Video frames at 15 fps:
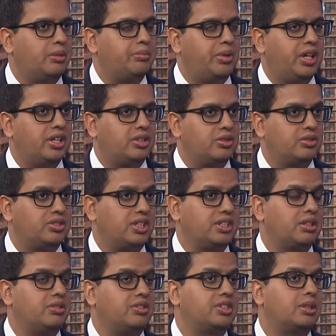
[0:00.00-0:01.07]
compared to,
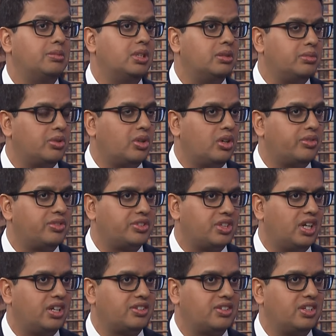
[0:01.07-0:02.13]
say, some of the suburban
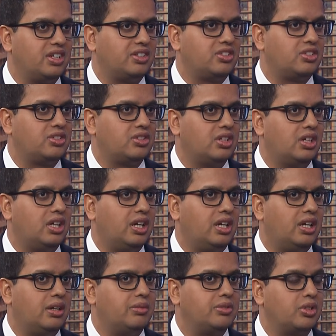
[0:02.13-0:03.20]
office assets,
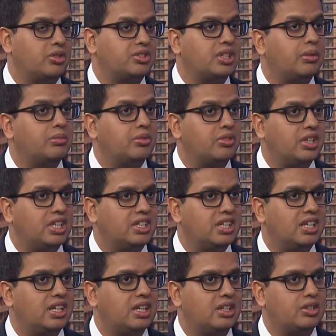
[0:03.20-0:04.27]
uh, you know, some
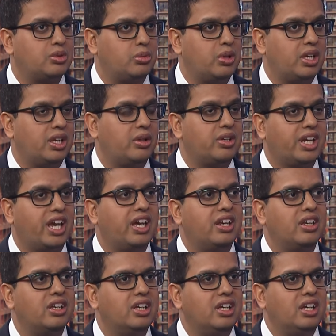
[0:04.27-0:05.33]
retail as well. Now,
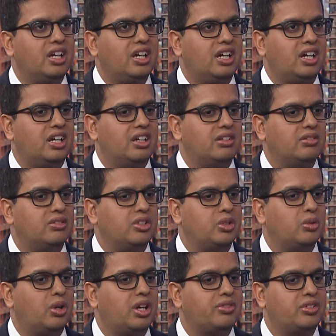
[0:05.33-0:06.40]
again, uh,
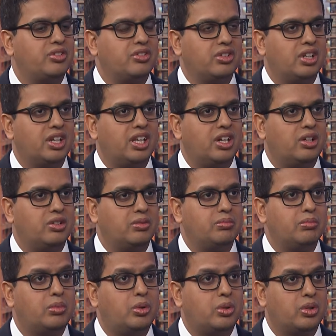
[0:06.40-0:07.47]
you have to drill
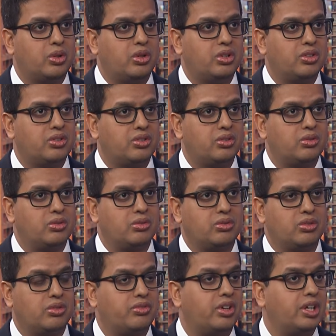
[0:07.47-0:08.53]
down more
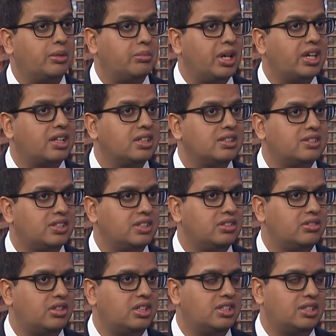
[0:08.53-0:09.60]
onto the fundamentals
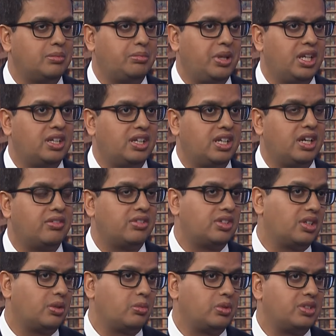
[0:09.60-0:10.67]
here rather than painting
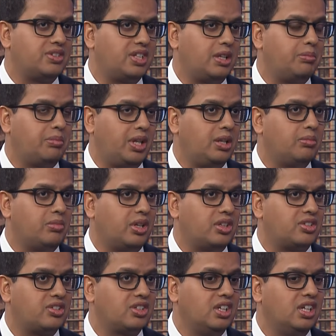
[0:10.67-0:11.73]
everything with the same
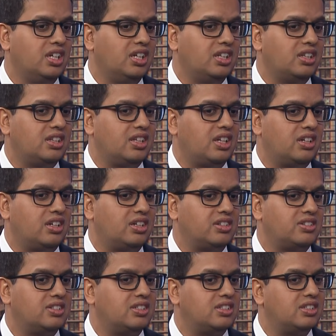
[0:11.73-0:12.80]
paintbrush. There
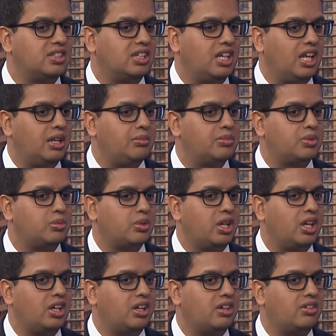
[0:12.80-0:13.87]
are certain names
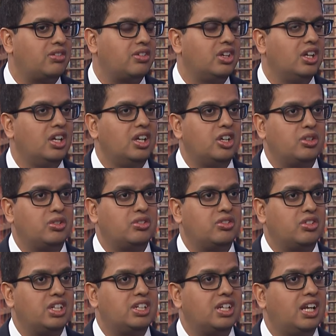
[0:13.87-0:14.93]
where, you know,
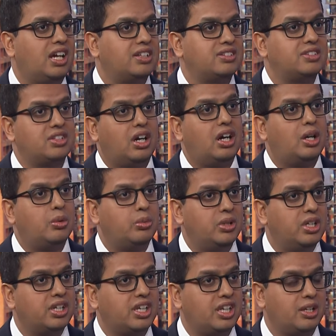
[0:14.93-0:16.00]
the retail assets are
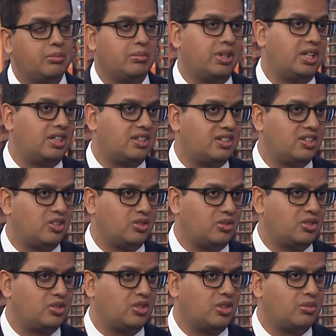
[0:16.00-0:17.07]
working, but, you
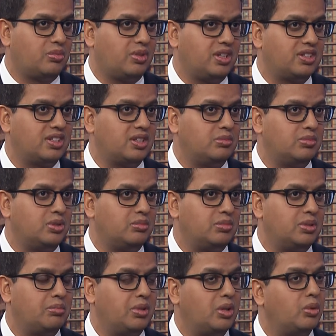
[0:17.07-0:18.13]
know, the stock price at the
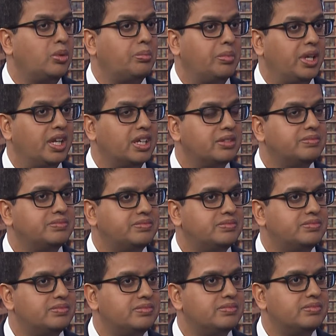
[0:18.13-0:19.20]
moment may not be
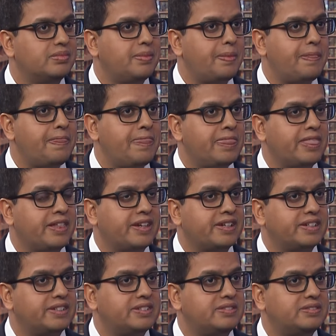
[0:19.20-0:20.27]
and that sometimes
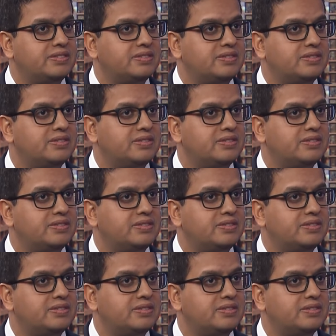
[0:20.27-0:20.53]
is a,